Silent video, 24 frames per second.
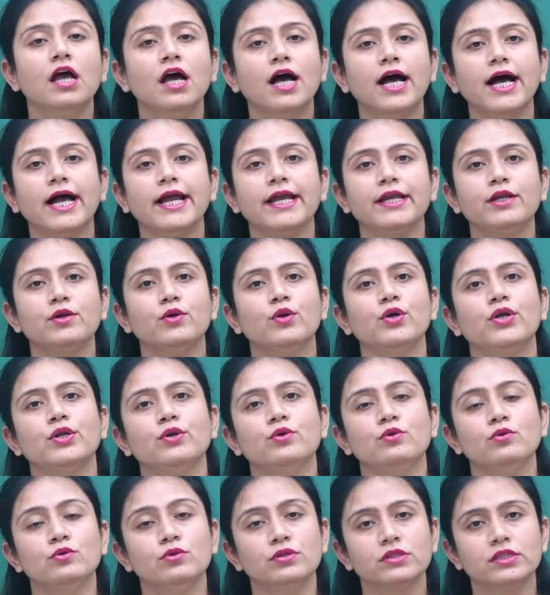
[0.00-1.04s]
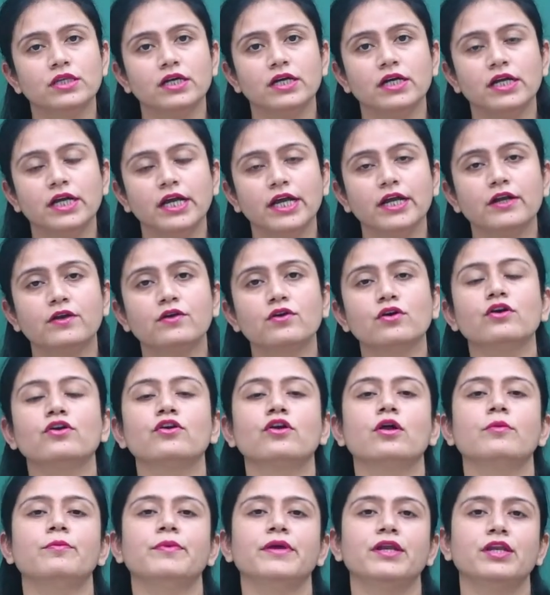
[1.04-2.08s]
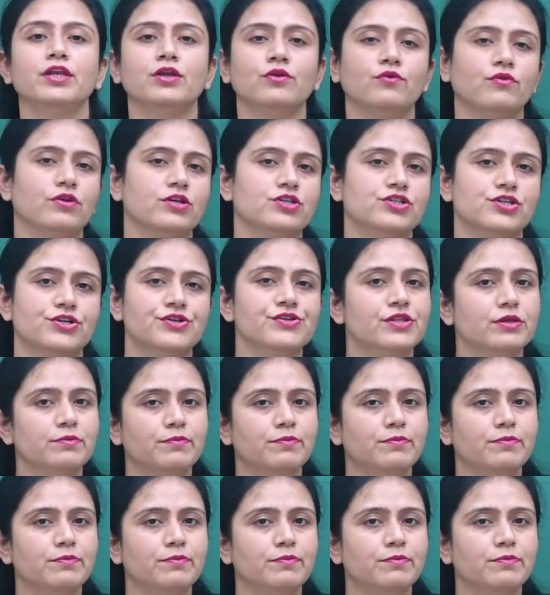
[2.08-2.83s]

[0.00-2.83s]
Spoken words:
I taught you the heterotrophic nutrition in the